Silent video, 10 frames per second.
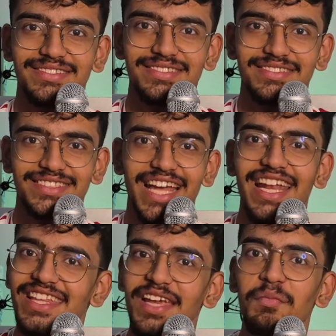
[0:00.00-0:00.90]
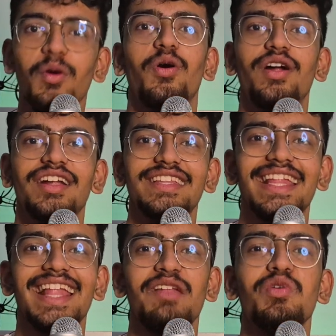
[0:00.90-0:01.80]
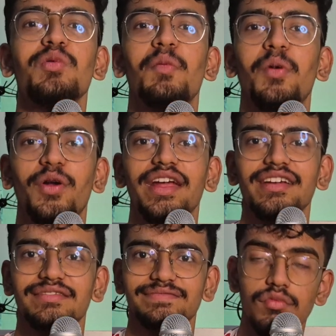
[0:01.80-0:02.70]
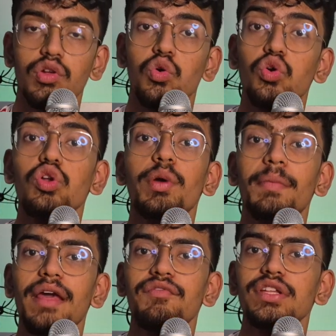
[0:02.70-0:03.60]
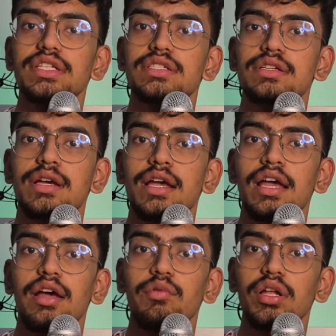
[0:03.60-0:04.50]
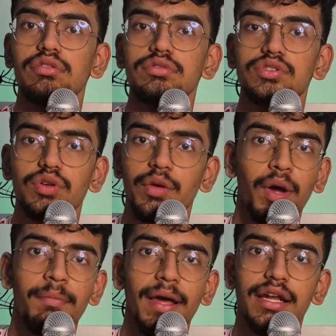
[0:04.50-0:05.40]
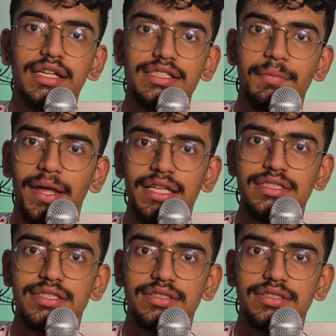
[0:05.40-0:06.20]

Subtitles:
Was there anything more than that we were boring? Who do we blame for this? Well, there's only one man. It's the manager.